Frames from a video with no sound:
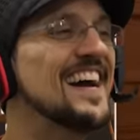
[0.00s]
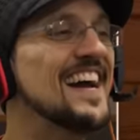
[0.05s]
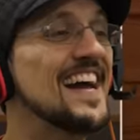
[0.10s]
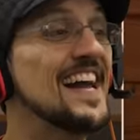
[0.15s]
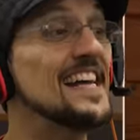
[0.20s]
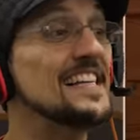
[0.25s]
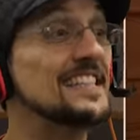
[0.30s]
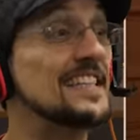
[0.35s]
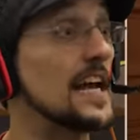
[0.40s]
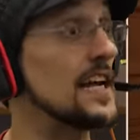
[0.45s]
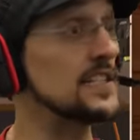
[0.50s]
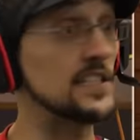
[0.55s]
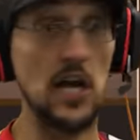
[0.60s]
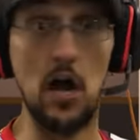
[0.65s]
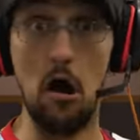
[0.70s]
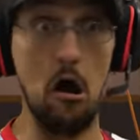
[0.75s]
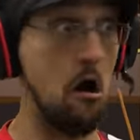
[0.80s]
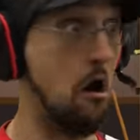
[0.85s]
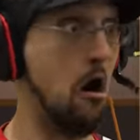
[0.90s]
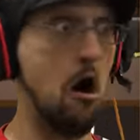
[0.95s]
he scares her.
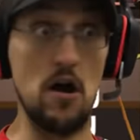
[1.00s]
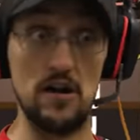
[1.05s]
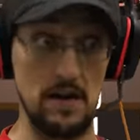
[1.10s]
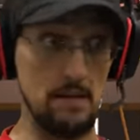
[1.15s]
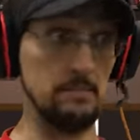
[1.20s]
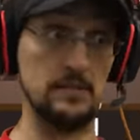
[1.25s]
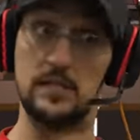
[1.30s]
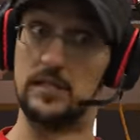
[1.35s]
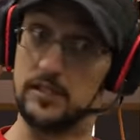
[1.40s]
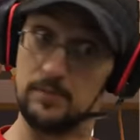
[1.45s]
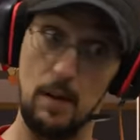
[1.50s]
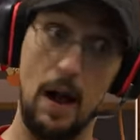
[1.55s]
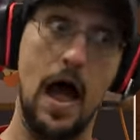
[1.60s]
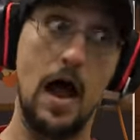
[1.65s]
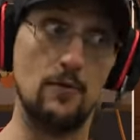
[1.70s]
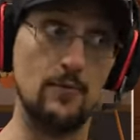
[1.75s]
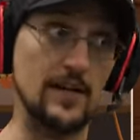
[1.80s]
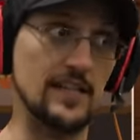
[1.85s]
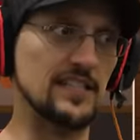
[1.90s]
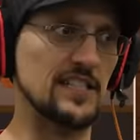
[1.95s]
Oh, them's the
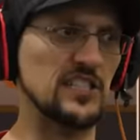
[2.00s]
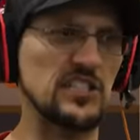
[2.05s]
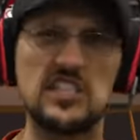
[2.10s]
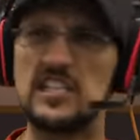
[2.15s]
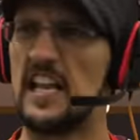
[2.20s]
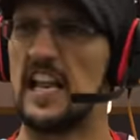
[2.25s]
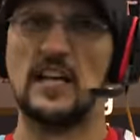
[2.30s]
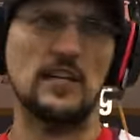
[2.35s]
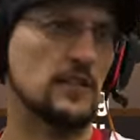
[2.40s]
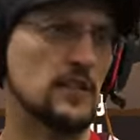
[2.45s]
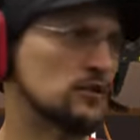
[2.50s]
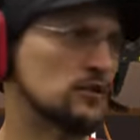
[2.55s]
pirates, and she's like.